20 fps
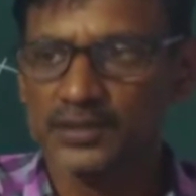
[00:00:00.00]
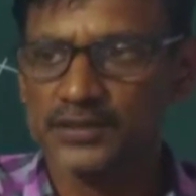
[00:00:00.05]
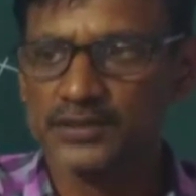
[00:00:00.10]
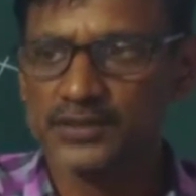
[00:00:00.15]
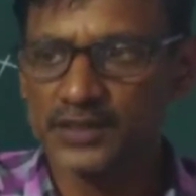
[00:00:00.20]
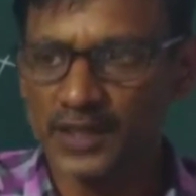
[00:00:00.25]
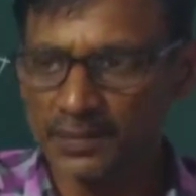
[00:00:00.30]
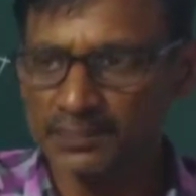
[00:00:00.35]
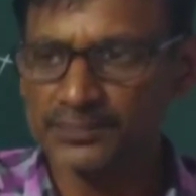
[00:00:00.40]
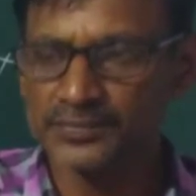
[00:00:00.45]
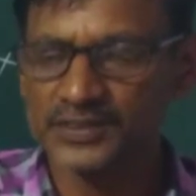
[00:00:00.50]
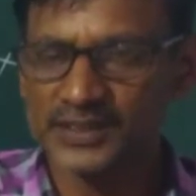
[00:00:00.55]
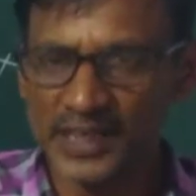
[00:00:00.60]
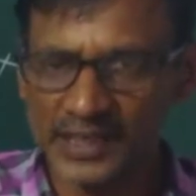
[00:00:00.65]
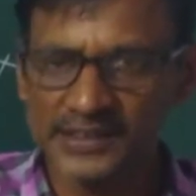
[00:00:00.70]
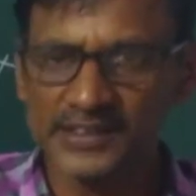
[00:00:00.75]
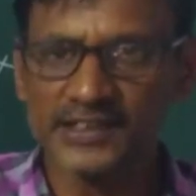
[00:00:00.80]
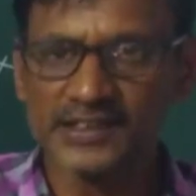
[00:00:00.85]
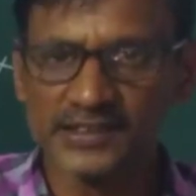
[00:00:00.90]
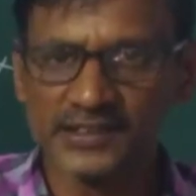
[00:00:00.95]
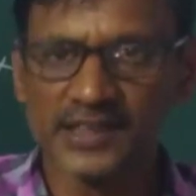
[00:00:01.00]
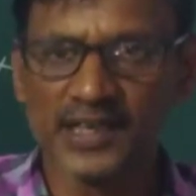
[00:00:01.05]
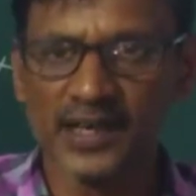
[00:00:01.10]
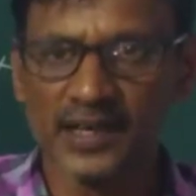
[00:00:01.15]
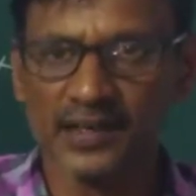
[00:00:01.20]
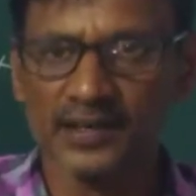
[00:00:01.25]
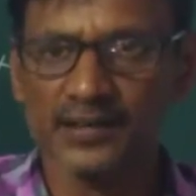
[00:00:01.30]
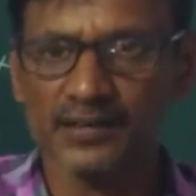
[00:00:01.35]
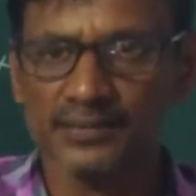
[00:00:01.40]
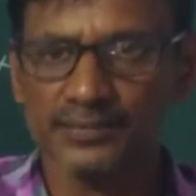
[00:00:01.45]

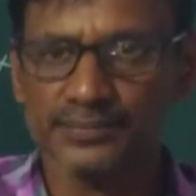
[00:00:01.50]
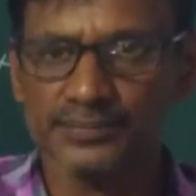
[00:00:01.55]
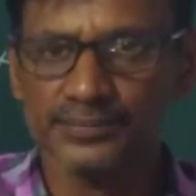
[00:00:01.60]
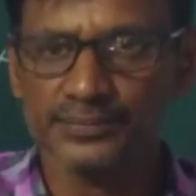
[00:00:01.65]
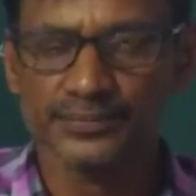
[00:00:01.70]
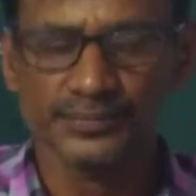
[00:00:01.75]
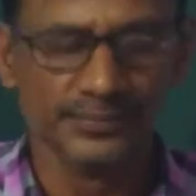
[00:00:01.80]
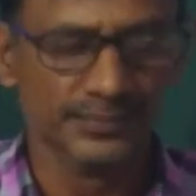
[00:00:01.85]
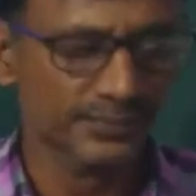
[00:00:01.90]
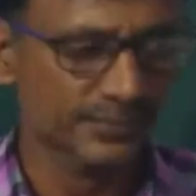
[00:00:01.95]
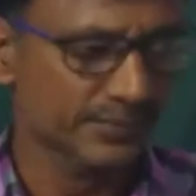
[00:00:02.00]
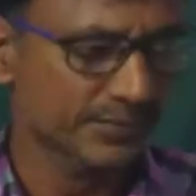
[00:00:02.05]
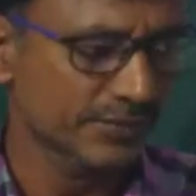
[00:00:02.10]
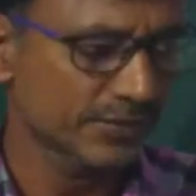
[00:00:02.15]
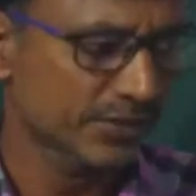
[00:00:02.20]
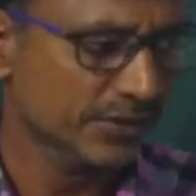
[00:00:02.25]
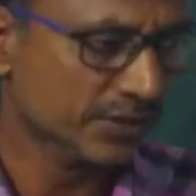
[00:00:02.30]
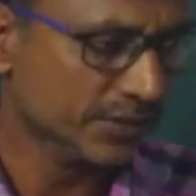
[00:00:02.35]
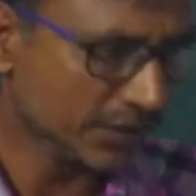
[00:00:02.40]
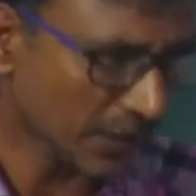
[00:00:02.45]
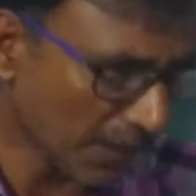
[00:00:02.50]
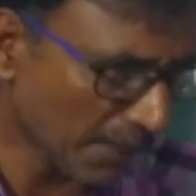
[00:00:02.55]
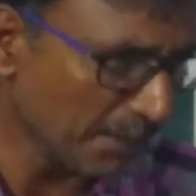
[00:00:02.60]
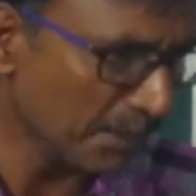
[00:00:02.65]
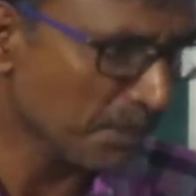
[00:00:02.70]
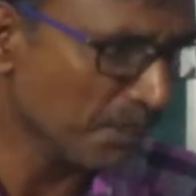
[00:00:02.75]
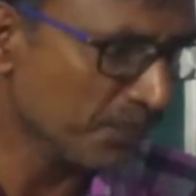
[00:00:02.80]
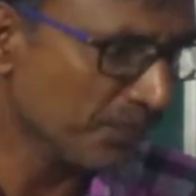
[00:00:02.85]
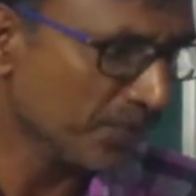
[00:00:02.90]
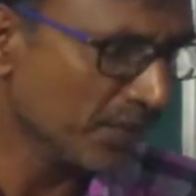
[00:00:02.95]
suggested
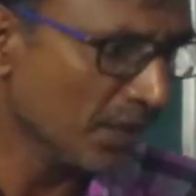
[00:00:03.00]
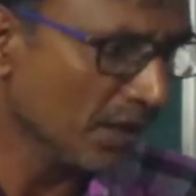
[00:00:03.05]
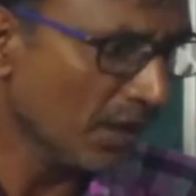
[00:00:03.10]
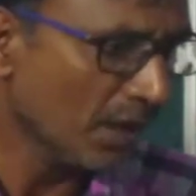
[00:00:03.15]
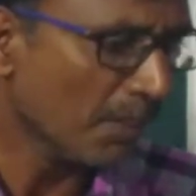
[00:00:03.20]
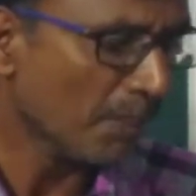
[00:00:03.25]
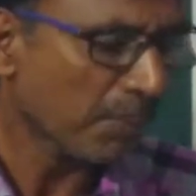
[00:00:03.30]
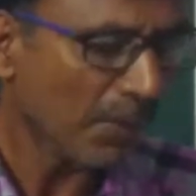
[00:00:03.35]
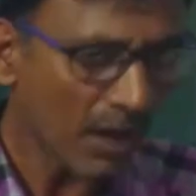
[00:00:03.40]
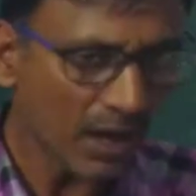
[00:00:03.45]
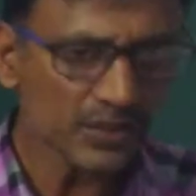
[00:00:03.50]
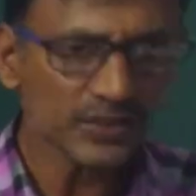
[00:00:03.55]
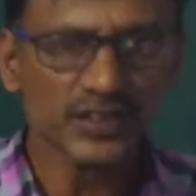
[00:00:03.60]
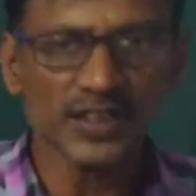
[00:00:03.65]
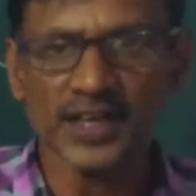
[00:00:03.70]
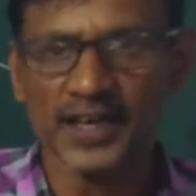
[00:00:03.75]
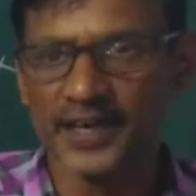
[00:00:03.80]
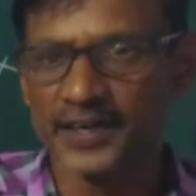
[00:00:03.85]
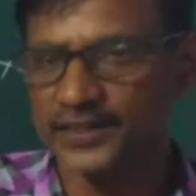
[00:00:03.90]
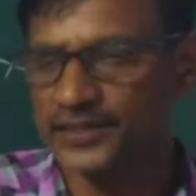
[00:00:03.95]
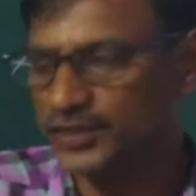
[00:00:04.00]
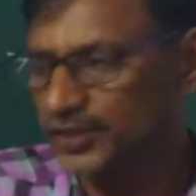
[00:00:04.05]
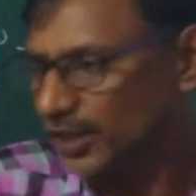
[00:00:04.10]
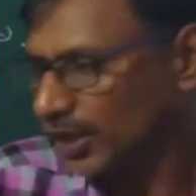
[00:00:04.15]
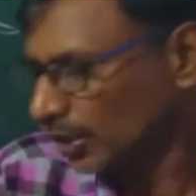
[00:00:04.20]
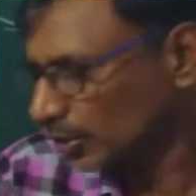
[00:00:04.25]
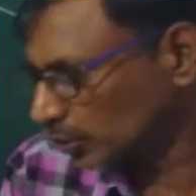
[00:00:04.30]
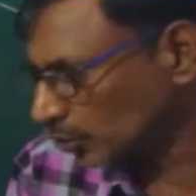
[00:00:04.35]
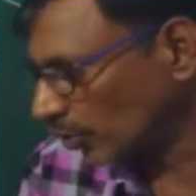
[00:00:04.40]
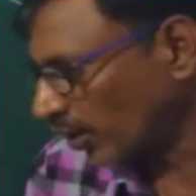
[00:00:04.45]
some postulates
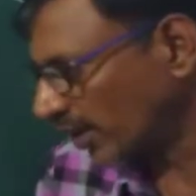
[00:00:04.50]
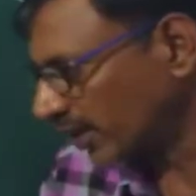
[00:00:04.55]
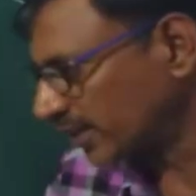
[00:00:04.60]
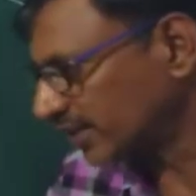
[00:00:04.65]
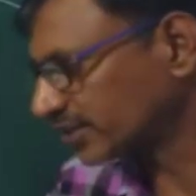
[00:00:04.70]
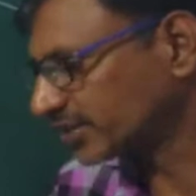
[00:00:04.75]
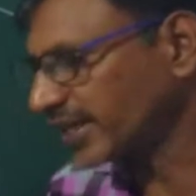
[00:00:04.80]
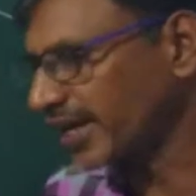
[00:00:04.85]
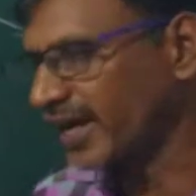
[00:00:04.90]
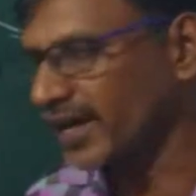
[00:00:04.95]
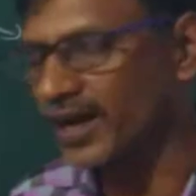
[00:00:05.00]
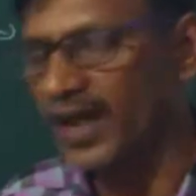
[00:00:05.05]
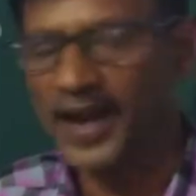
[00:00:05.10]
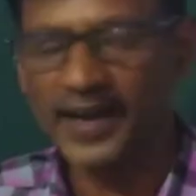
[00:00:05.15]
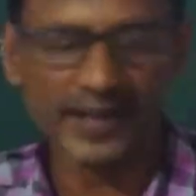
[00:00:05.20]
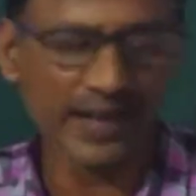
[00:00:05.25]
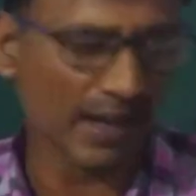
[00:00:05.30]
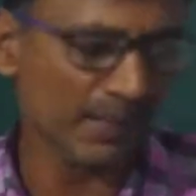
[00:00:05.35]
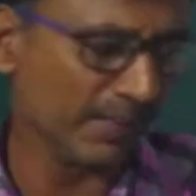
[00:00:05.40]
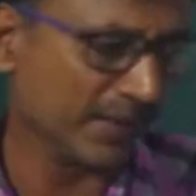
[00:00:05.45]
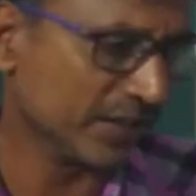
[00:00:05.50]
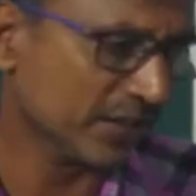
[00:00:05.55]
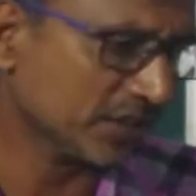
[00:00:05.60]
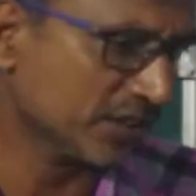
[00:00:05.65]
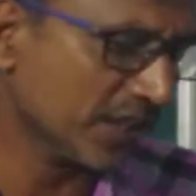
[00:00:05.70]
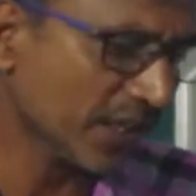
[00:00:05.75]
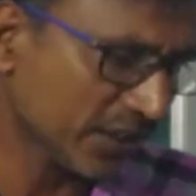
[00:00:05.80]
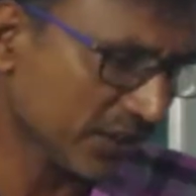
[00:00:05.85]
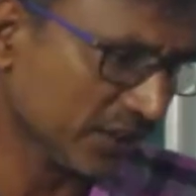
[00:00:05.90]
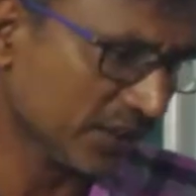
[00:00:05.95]
to understand atomic
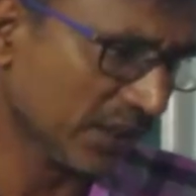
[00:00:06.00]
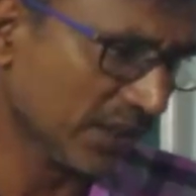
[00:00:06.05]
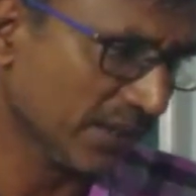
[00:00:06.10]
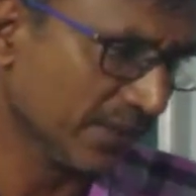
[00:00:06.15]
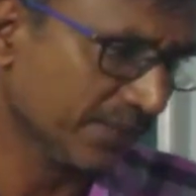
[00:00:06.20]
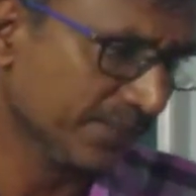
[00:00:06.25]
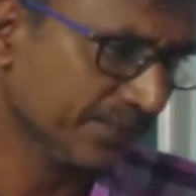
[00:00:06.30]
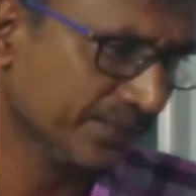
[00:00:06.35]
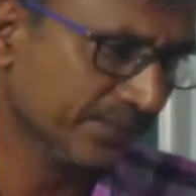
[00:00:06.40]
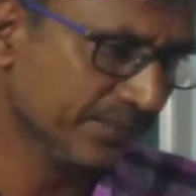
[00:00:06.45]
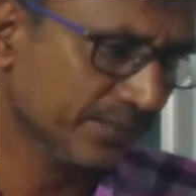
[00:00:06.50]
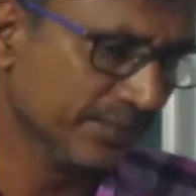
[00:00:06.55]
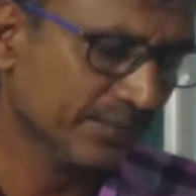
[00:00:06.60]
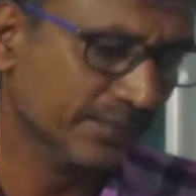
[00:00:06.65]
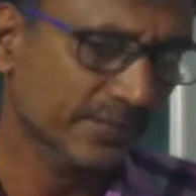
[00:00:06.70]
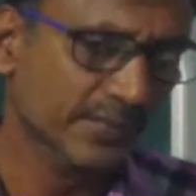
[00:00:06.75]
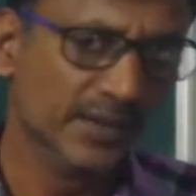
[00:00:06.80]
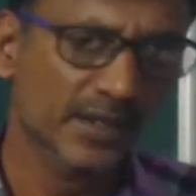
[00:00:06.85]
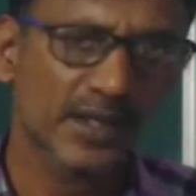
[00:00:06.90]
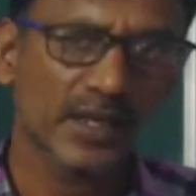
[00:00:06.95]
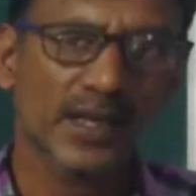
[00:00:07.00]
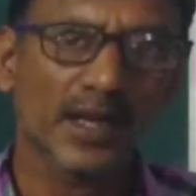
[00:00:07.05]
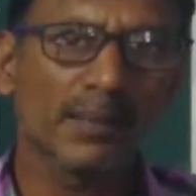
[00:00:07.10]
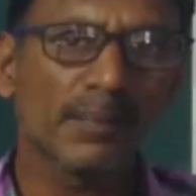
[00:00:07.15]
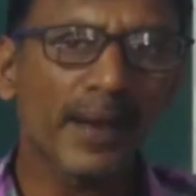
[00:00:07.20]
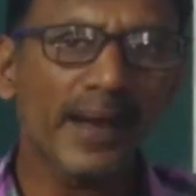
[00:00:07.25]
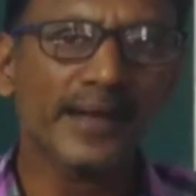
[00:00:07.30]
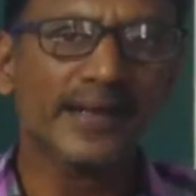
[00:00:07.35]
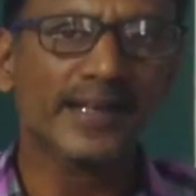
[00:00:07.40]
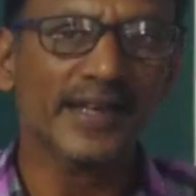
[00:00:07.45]
structure. Am
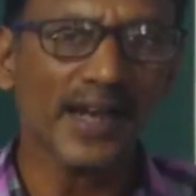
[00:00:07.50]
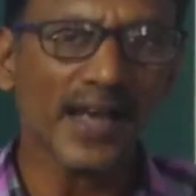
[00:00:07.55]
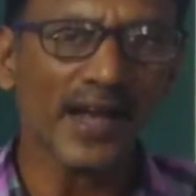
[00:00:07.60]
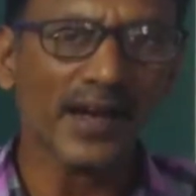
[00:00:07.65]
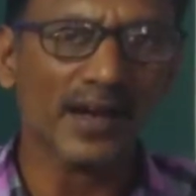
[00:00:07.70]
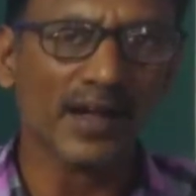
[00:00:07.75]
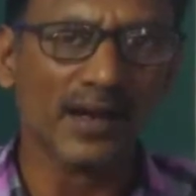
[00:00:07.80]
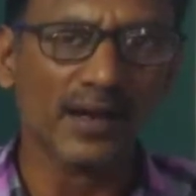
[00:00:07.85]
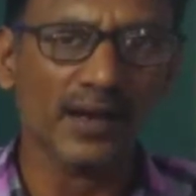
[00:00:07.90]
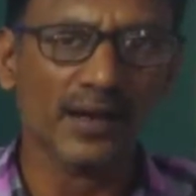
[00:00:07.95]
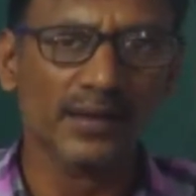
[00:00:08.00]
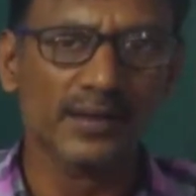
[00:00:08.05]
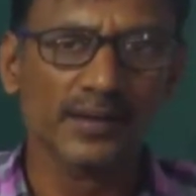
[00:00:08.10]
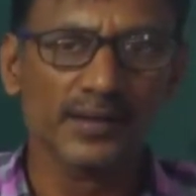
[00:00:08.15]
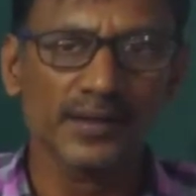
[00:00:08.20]
I clear or not?